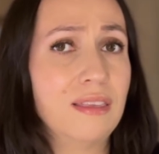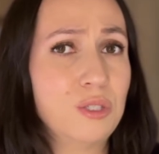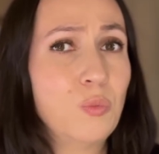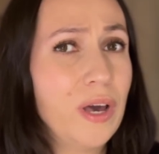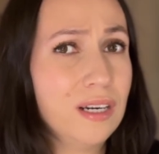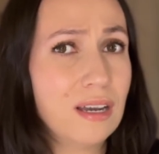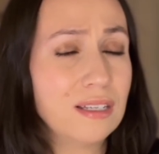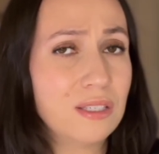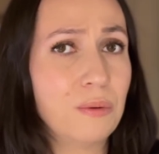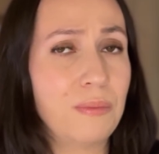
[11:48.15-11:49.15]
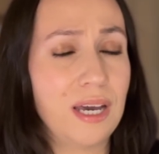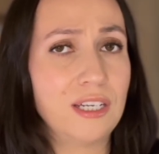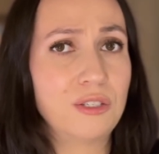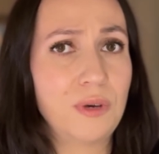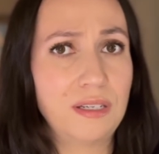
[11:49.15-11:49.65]
The sweater, not so
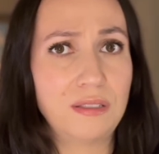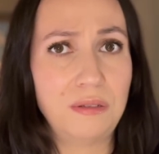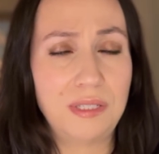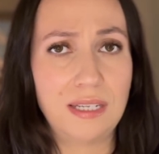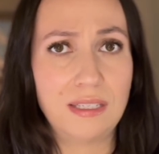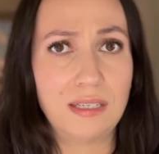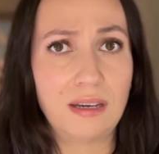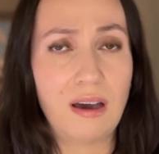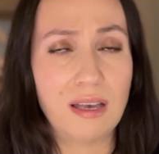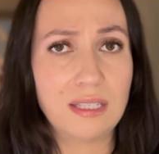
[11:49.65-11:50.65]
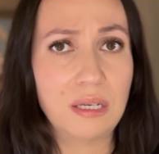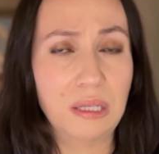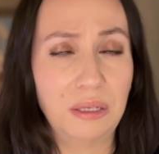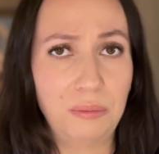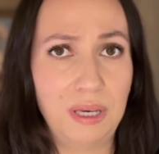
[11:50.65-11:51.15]
much. Sweaters do tend to cost a
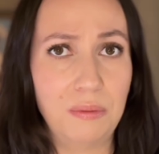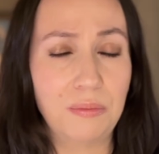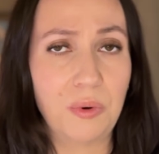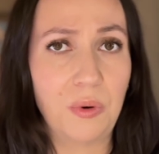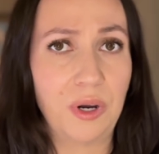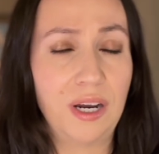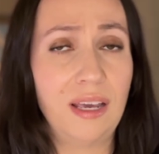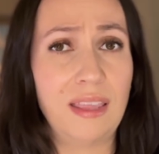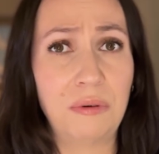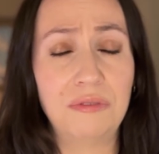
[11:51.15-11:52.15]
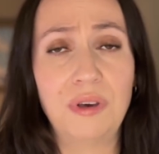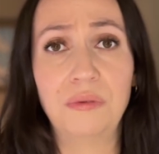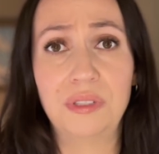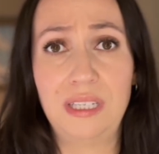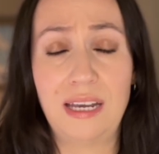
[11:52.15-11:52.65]
little bit more, and that one felt
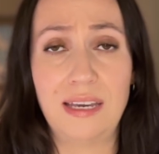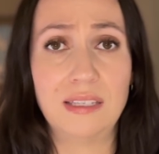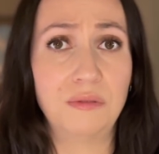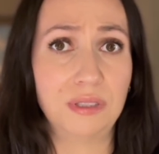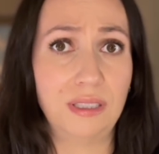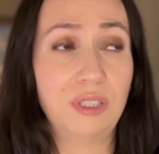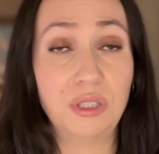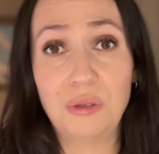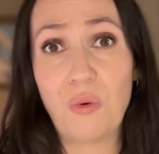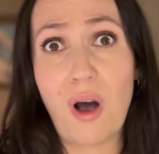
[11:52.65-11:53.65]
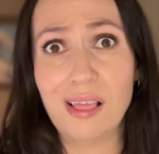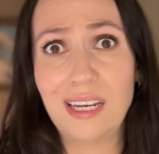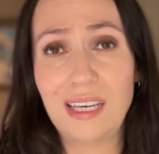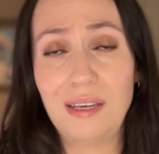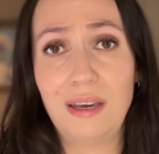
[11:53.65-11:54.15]
really nice, really good
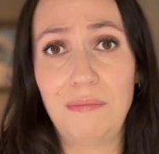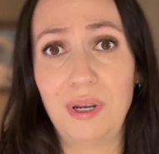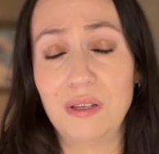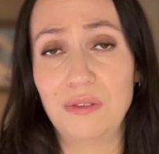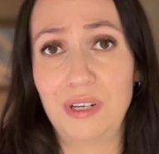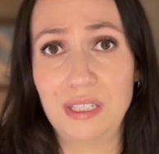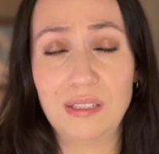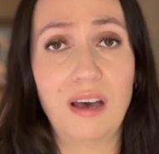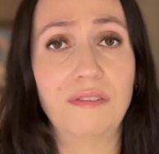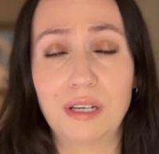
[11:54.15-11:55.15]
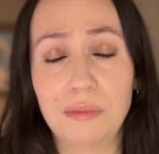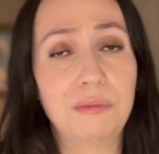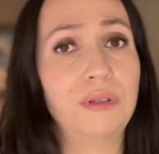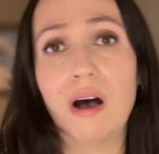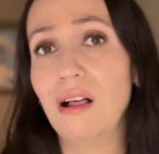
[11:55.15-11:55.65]
quality, but also very soft,
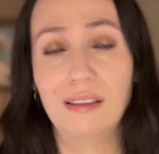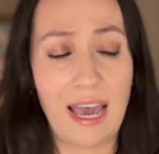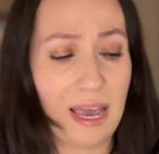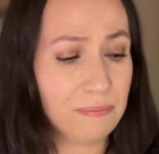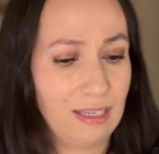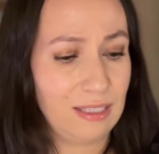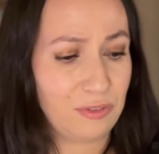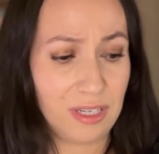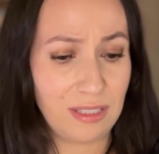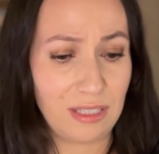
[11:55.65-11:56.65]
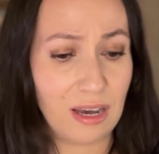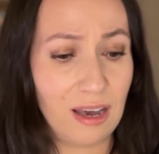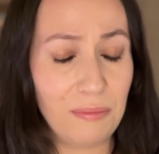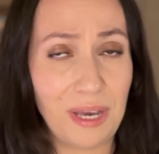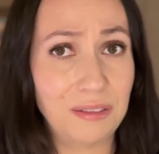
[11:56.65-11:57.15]
comfortable, all that. As far as the
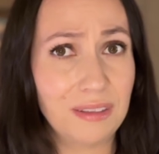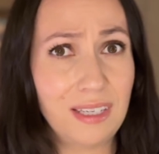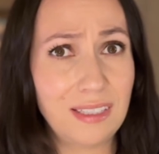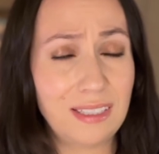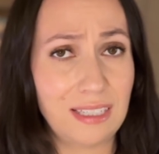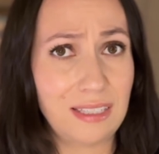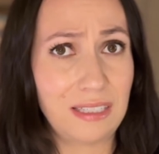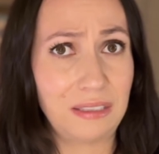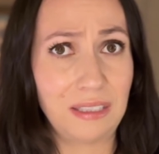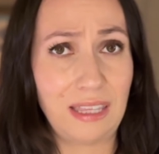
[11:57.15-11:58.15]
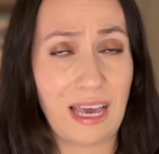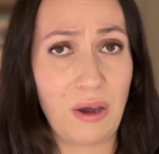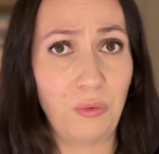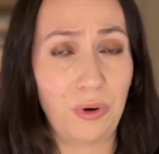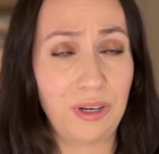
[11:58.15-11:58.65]
top, I don't think it's necessarily
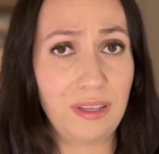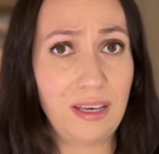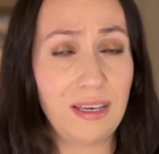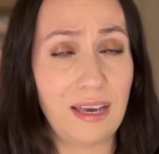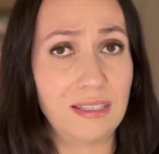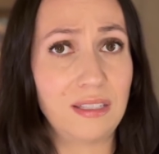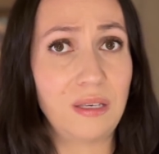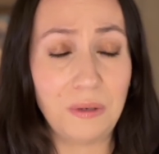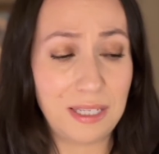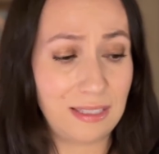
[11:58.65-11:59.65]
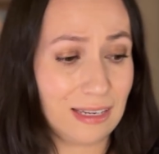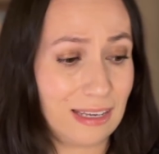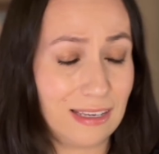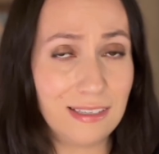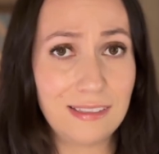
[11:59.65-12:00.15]
that worth it, as cute as it
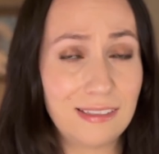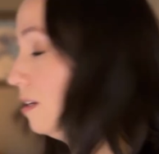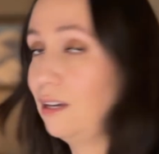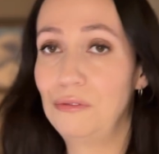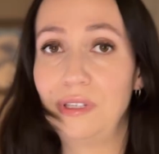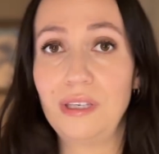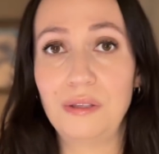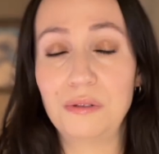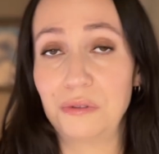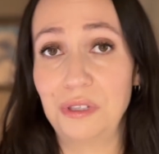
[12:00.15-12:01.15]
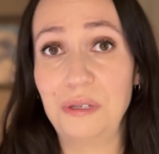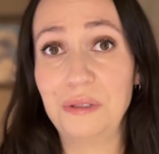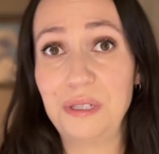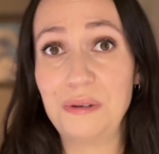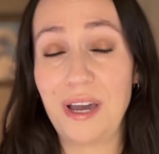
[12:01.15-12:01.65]
is. And really, those were the
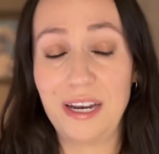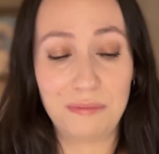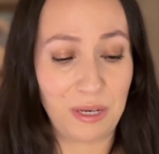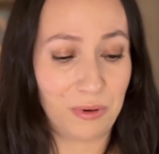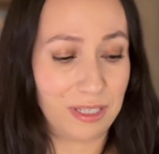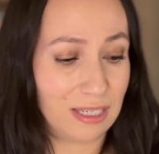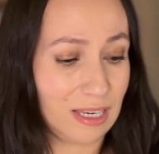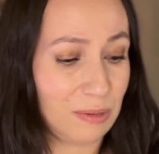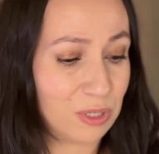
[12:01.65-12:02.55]
only 2 items I wanted to keep.